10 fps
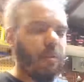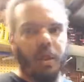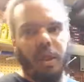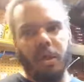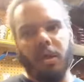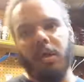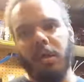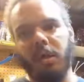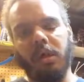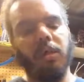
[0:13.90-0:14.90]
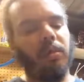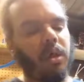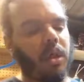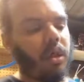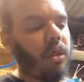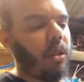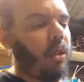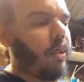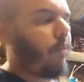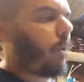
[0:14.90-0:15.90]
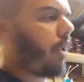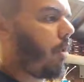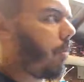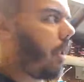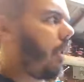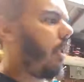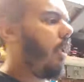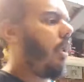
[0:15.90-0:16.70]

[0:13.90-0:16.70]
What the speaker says: We are still working on this fixed gear bike.